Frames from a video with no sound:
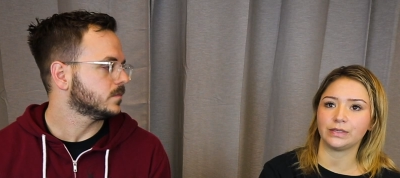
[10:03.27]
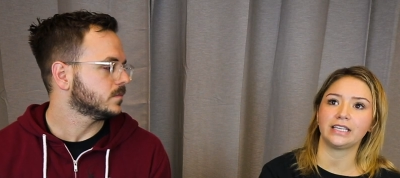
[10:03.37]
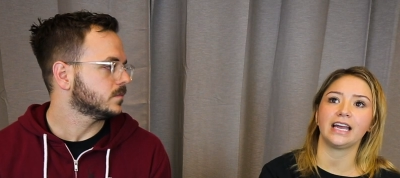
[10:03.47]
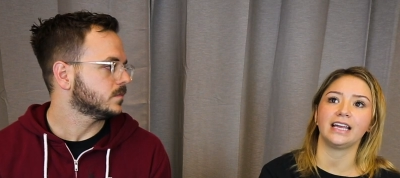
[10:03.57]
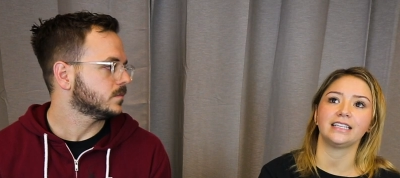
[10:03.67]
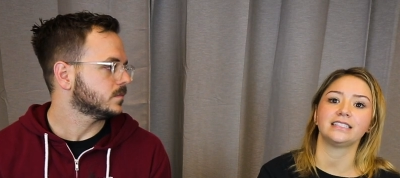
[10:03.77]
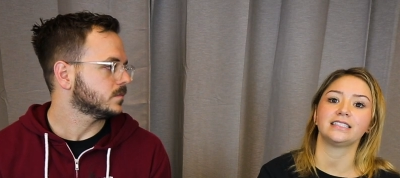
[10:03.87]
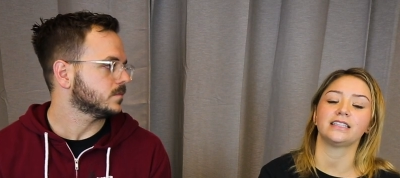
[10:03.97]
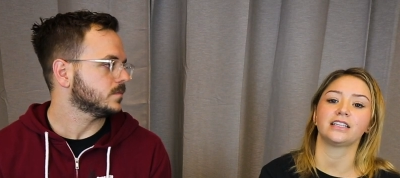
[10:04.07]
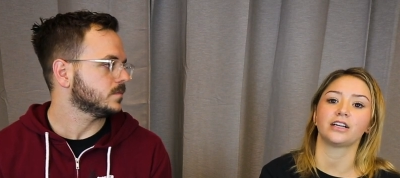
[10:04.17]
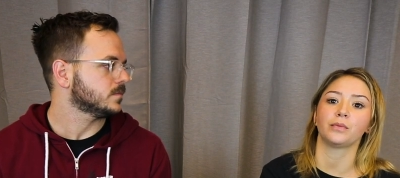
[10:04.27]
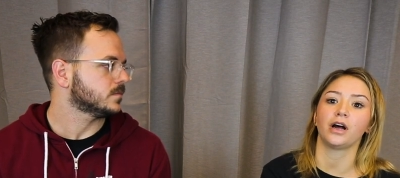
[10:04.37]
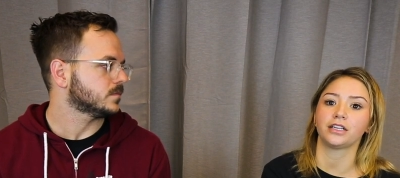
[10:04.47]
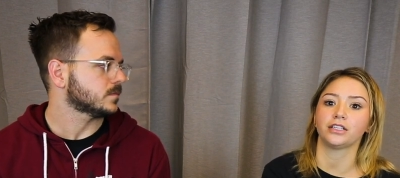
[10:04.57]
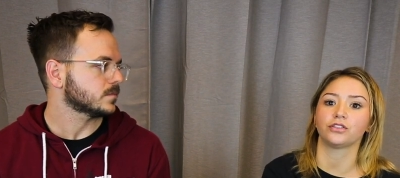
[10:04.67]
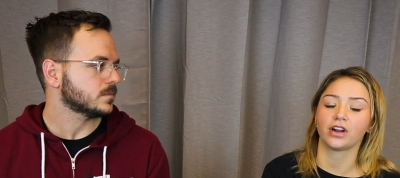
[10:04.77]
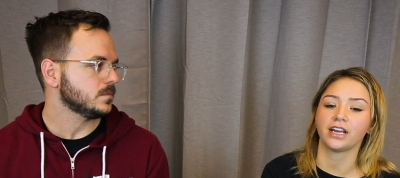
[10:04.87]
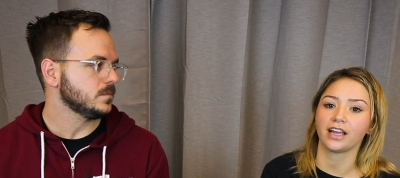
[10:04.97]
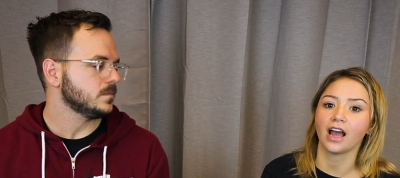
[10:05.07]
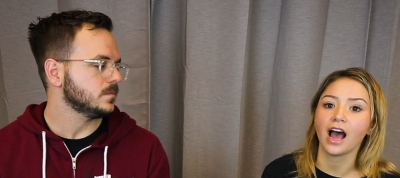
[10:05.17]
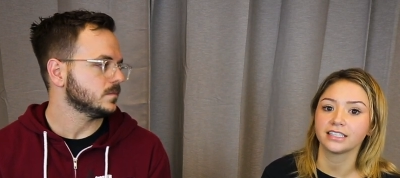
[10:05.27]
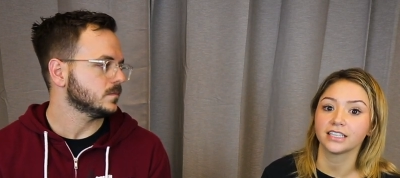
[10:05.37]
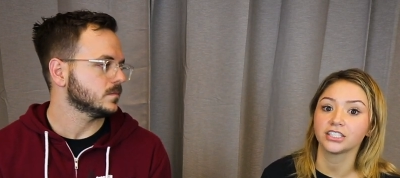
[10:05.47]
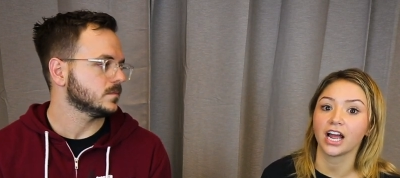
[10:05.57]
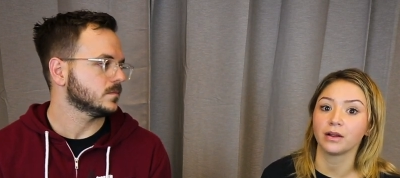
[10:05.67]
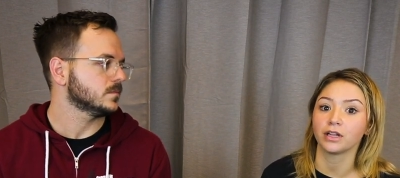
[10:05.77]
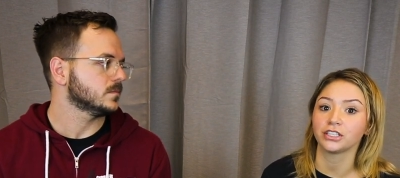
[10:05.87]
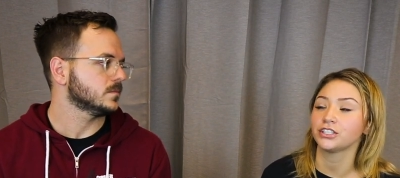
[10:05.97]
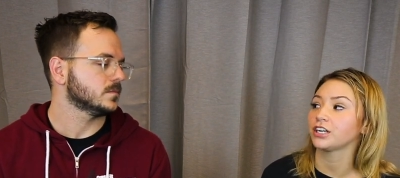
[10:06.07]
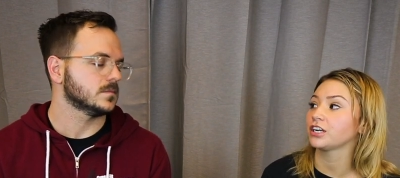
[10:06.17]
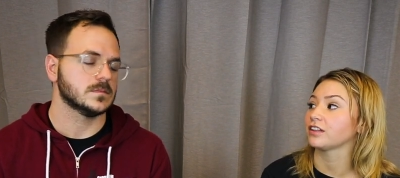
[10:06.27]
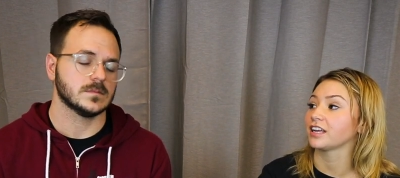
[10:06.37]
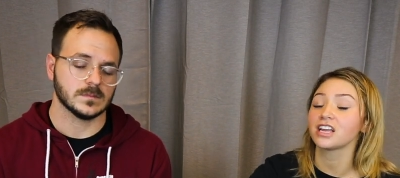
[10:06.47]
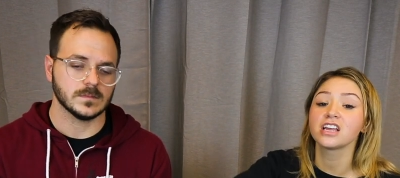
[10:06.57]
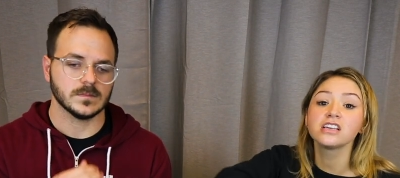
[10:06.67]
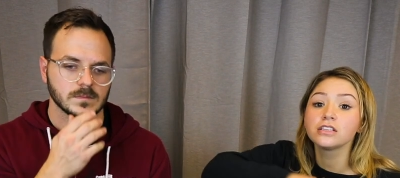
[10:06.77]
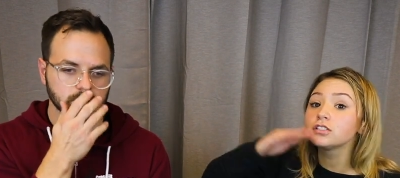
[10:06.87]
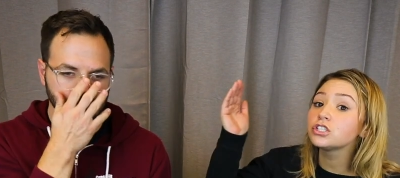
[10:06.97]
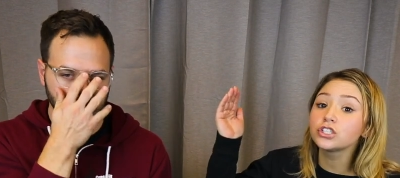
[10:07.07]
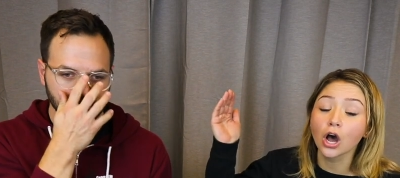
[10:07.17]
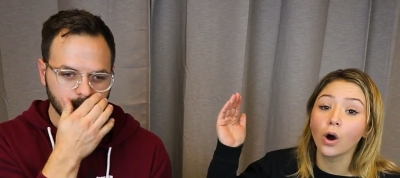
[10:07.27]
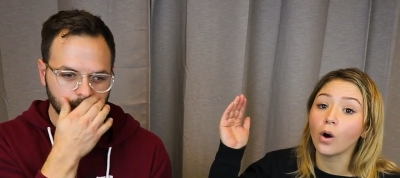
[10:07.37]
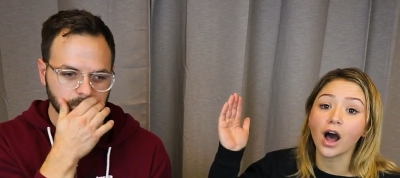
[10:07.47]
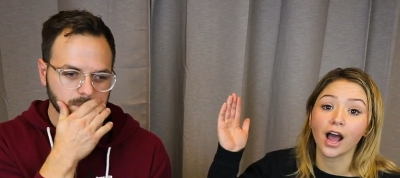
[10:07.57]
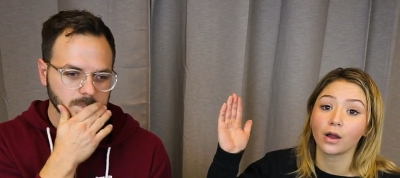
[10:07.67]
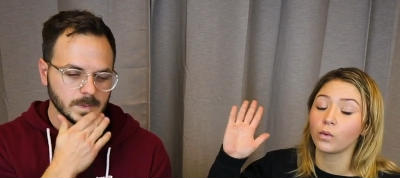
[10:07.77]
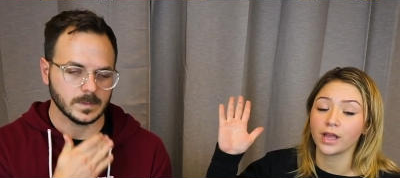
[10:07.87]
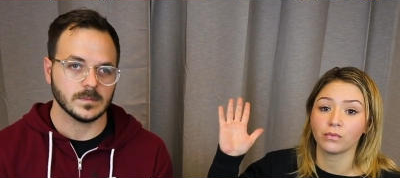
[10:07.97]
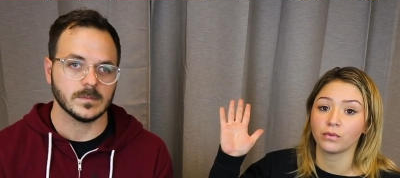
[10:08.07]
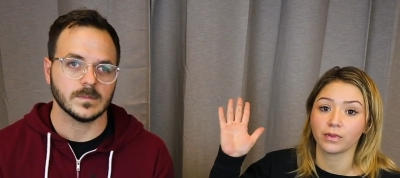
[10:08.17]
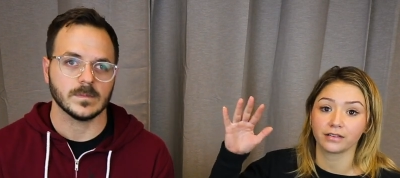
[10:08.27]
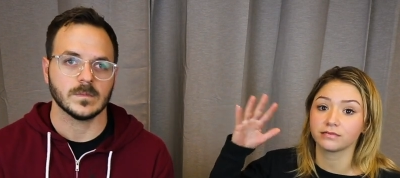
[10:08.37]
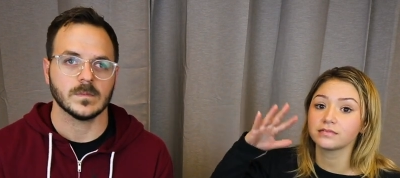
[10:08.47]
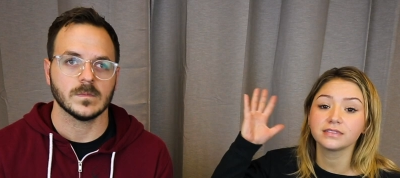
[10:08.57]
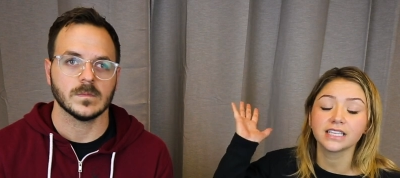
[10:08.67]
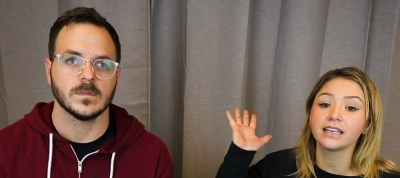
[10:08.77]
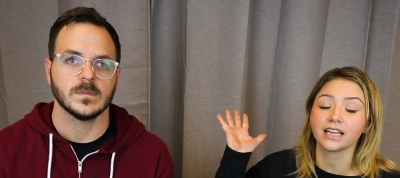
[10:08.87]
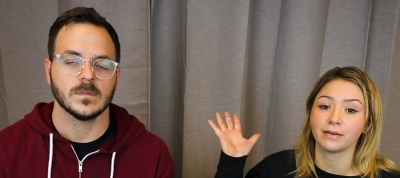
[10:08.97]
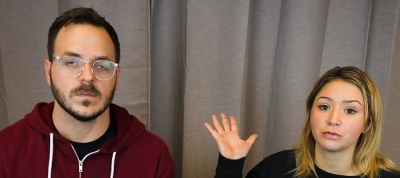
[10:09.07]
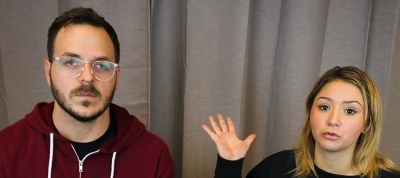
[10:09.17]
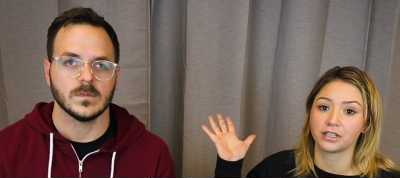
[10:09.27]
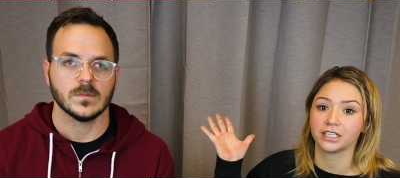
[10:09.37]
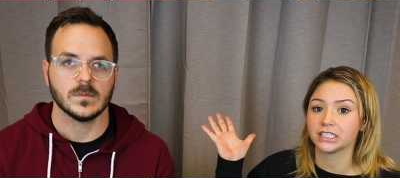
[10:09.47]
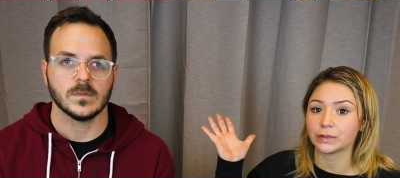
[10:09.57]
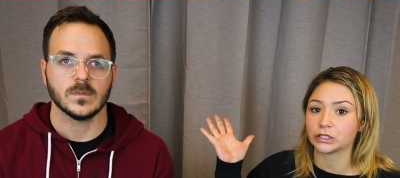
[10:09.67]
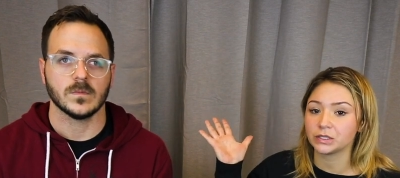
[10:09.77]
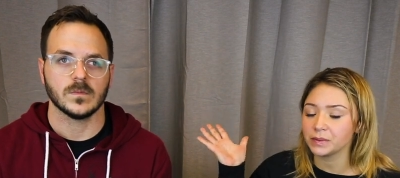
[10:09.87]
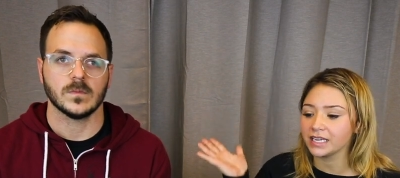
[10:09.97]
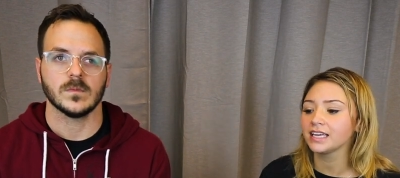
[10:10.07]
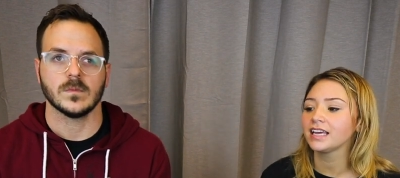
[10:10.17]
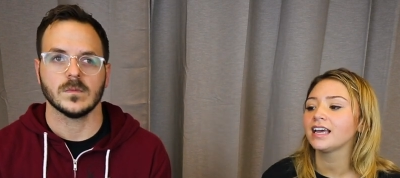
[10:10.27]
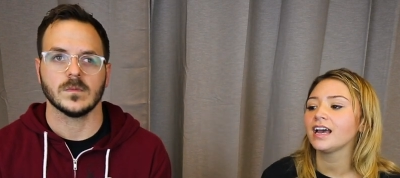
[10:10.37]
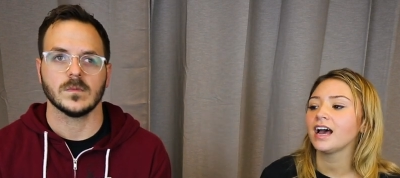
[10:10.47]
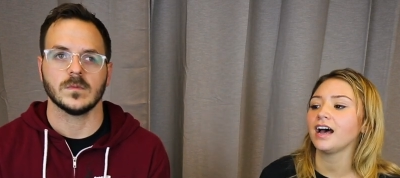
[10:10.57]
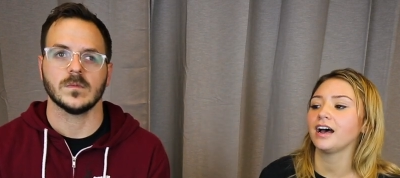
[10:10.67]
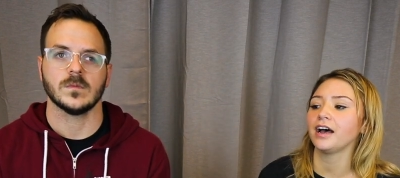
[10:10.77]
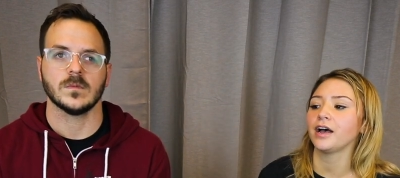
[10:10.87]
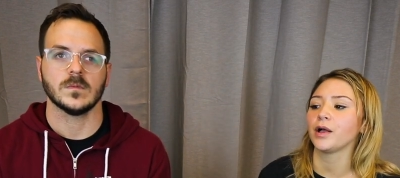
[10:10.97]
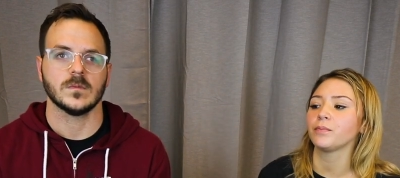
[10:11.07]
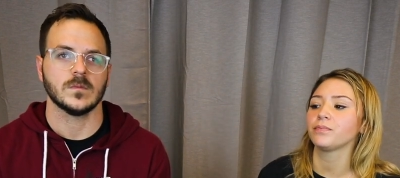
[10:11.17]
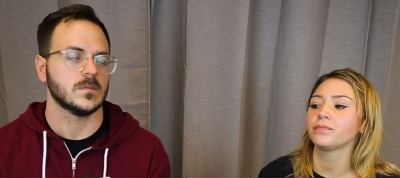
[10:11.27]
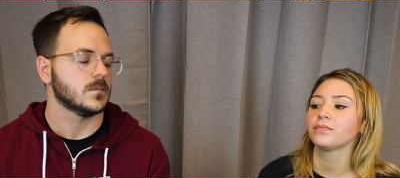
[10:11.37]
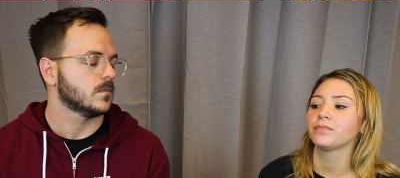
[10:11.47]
Speaker 1: because their body is running at high, such high blood sugar, like so high, way like ten times more than it's supposed to be. Um,